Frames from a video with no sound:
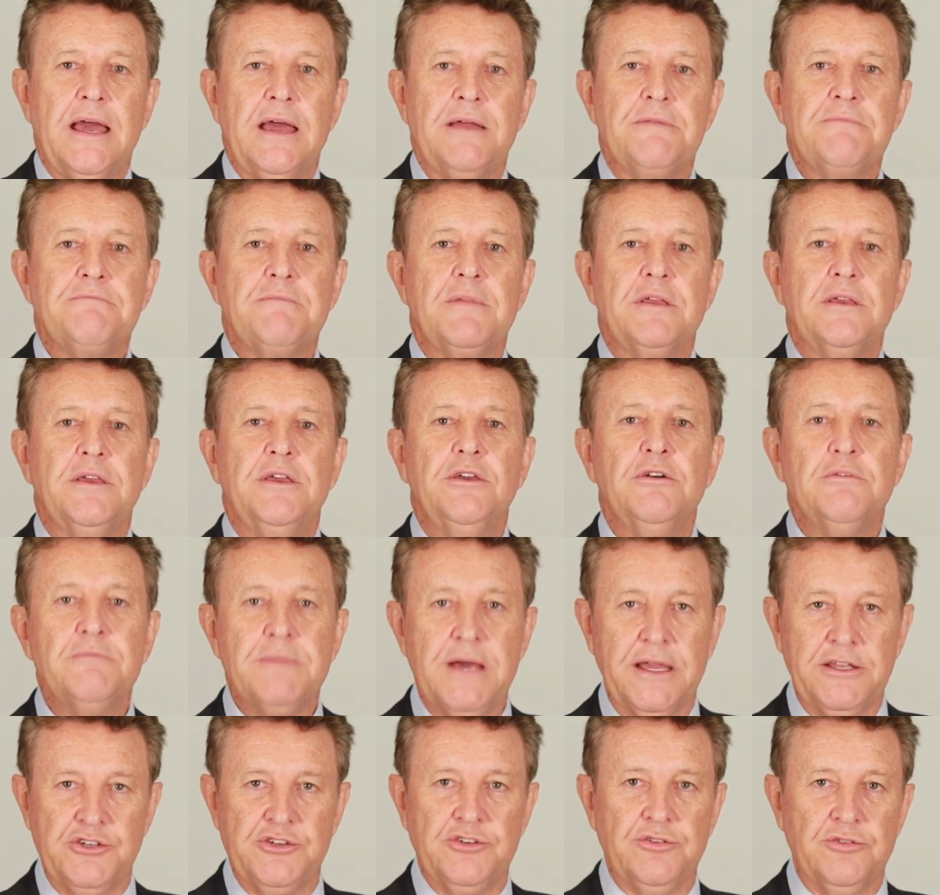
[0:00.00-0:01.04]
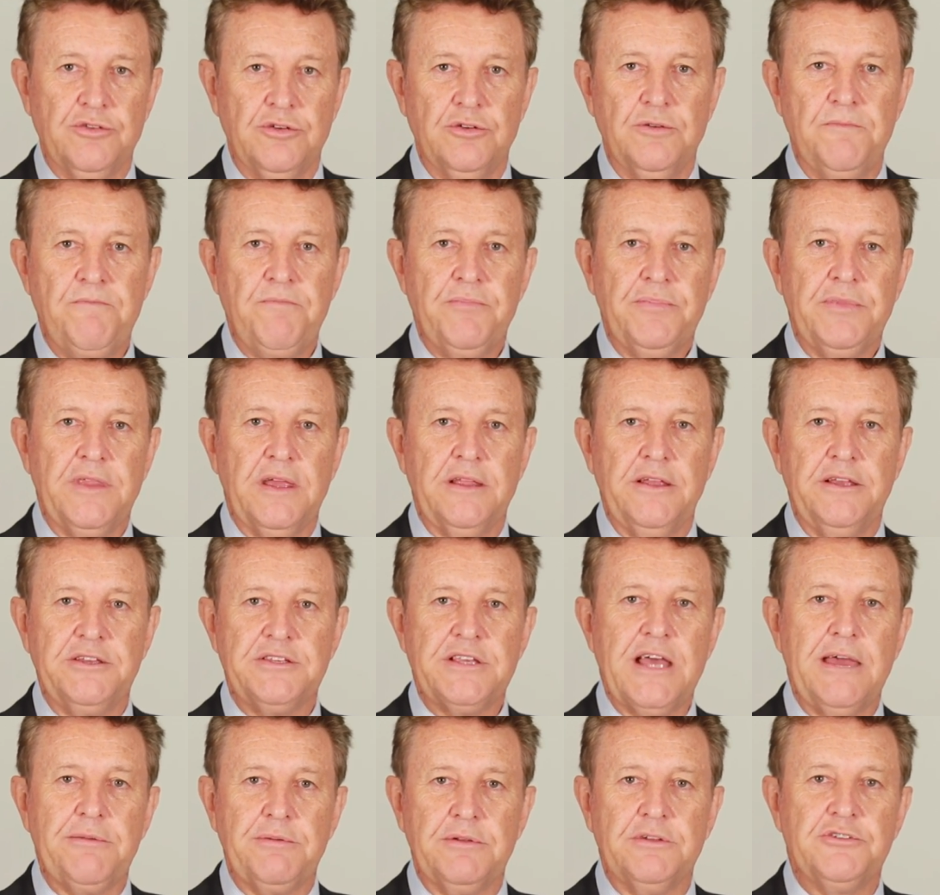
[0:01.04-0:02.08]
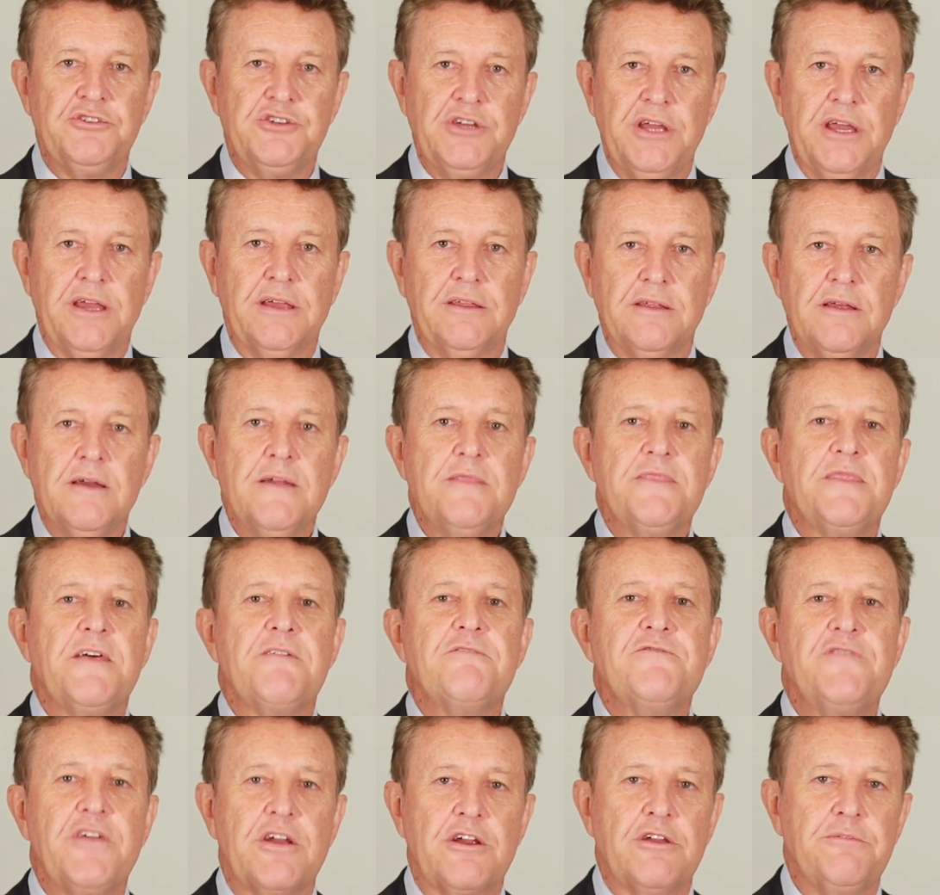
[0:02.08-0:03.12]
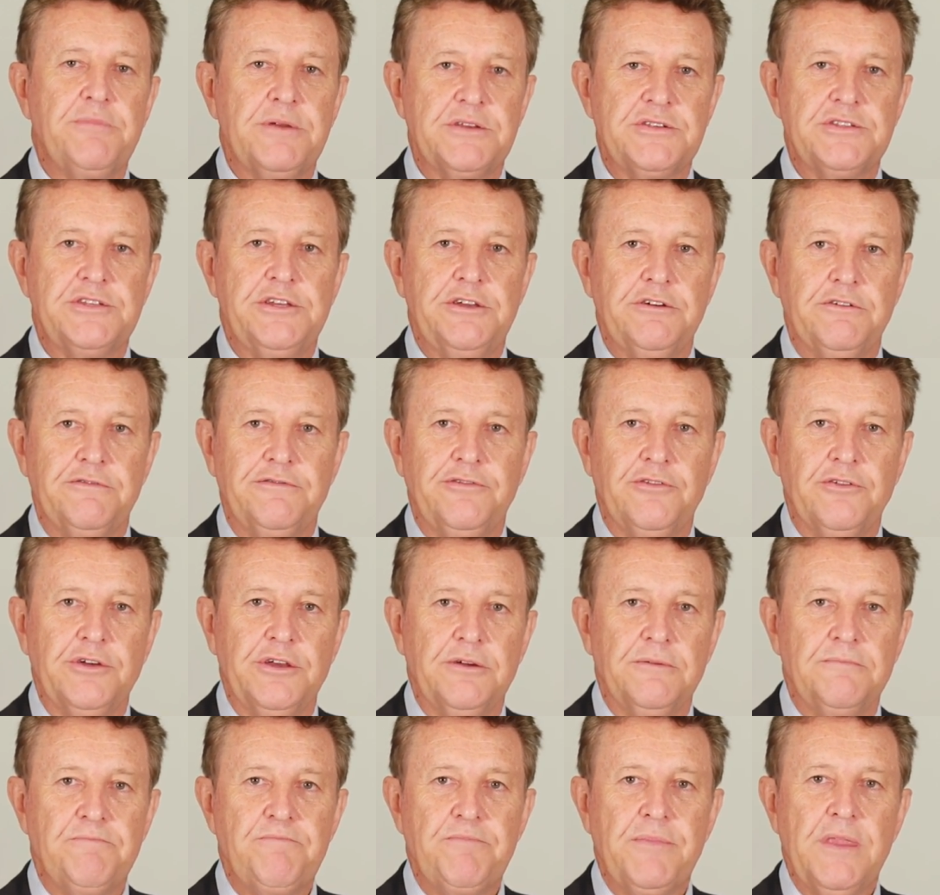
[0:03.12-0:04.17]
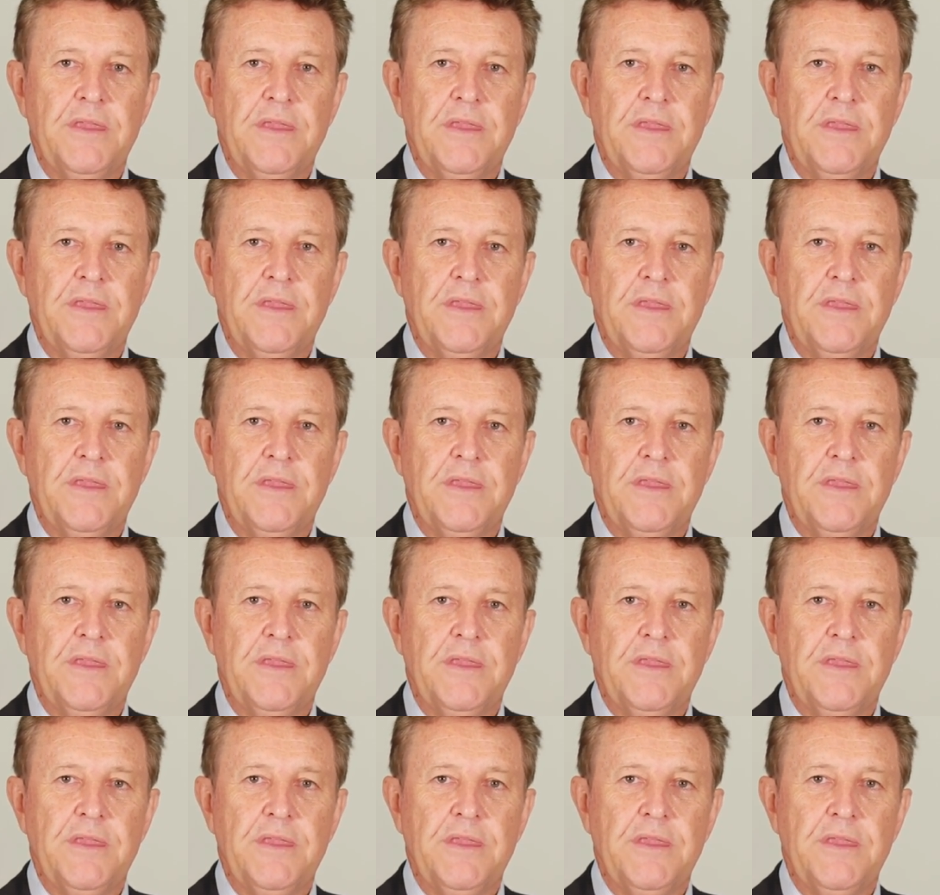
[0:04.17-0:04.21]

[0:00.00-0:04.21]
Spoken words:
and he'll make sure that he's able to check the very best deal for you.